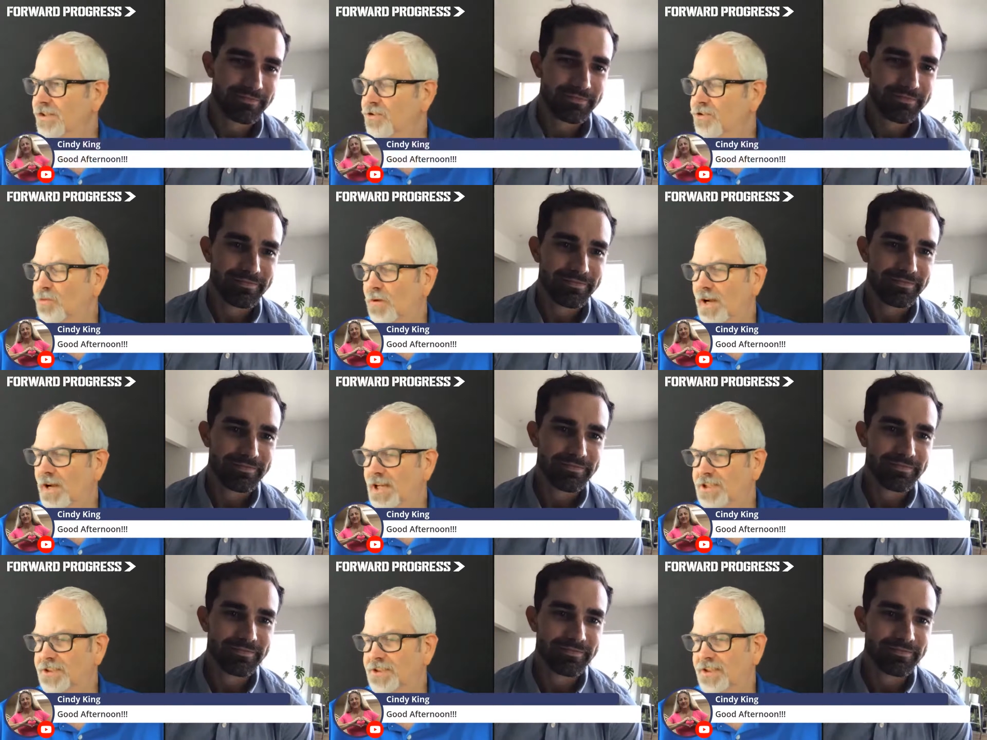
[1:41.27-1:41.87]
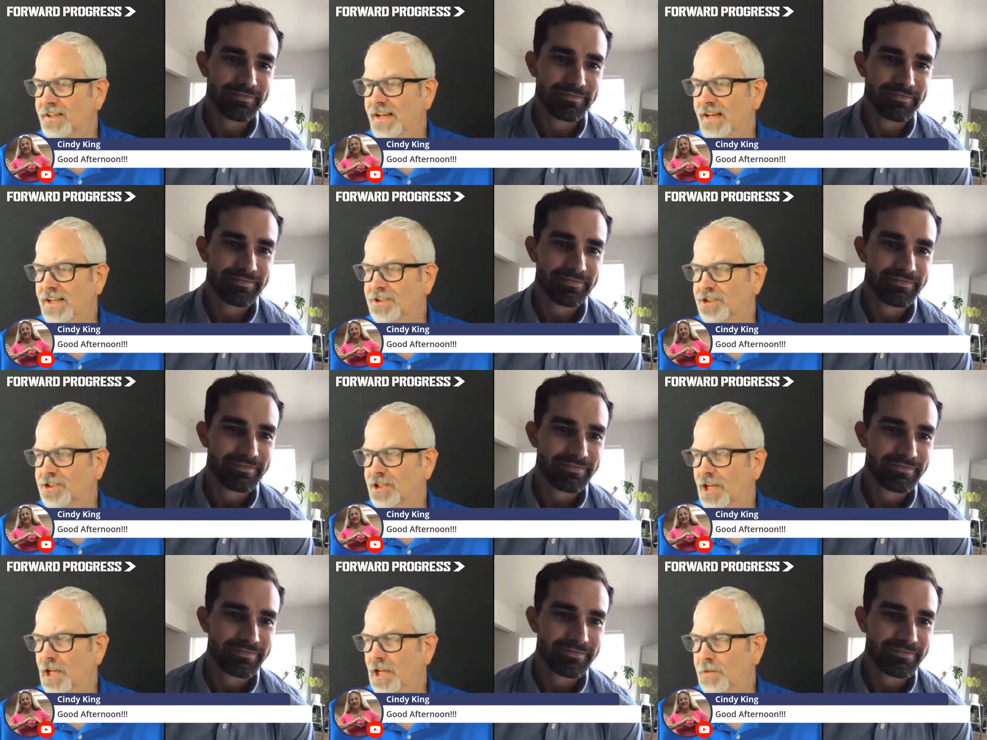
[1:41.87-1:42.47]
Speaker 1: watching as
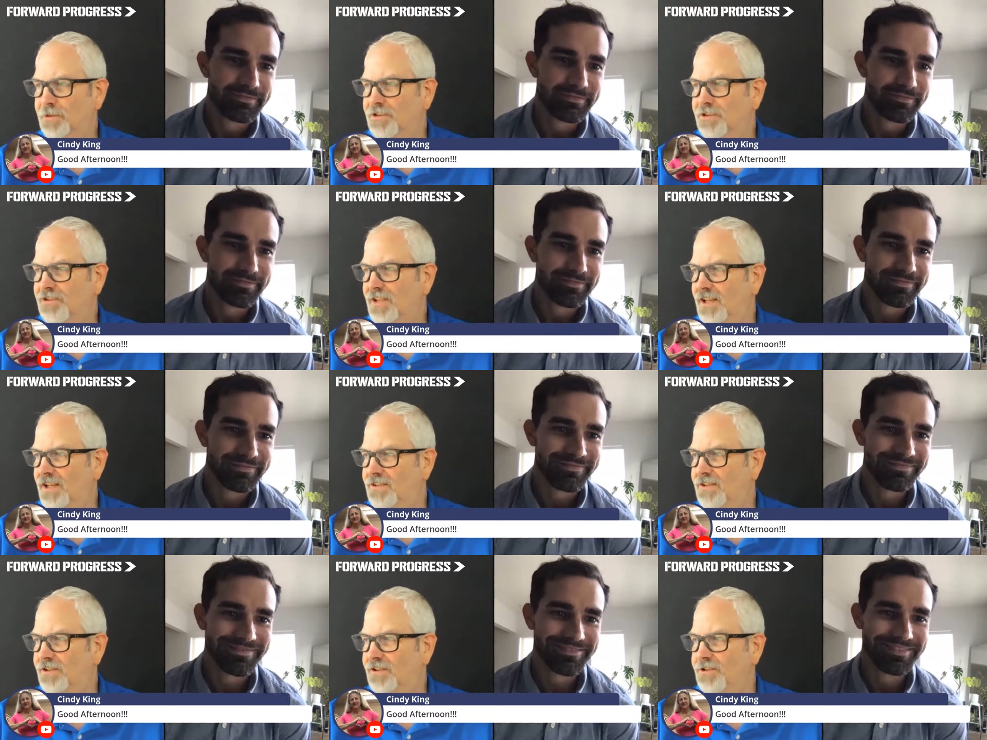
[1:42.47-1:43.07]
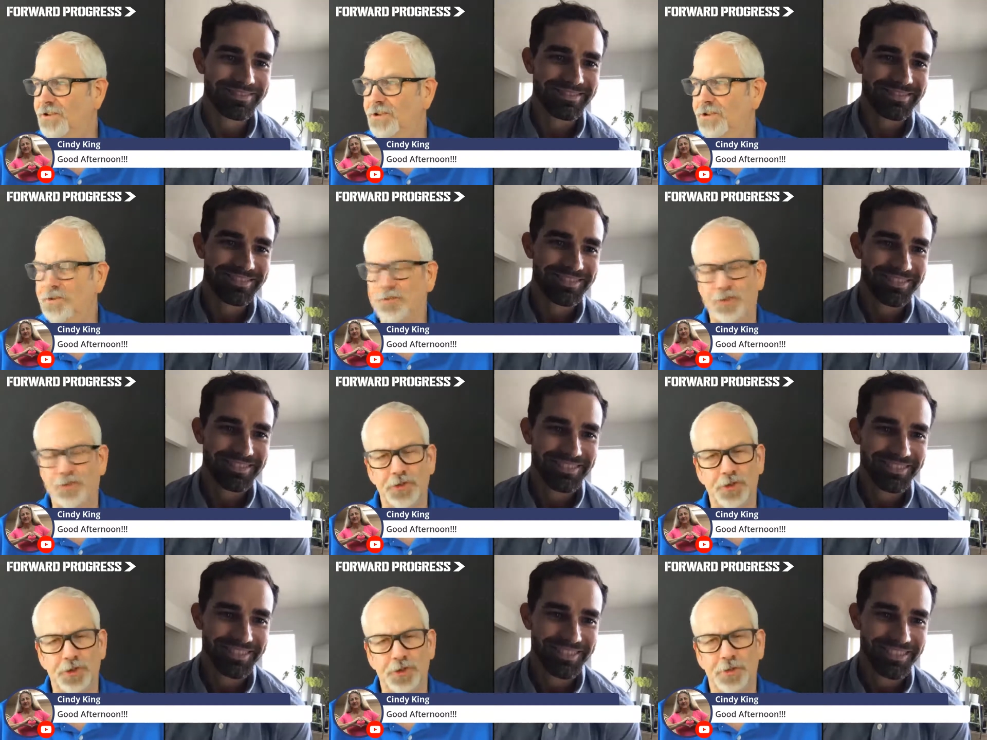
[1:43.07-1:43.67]
she always does on
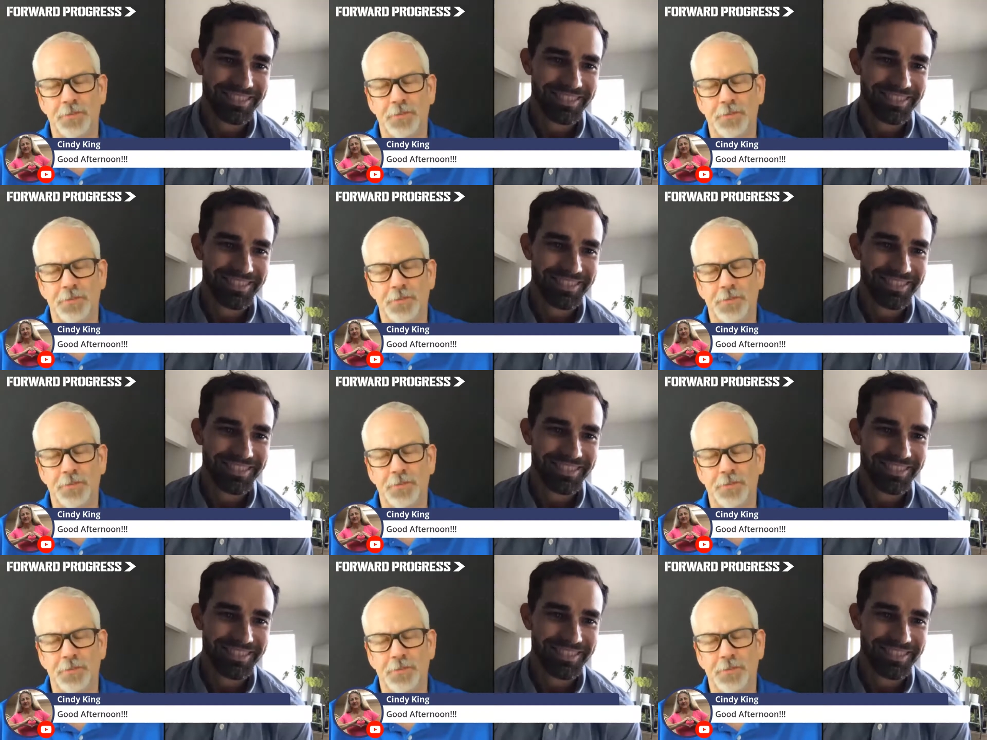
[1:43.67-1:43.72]
YouTube.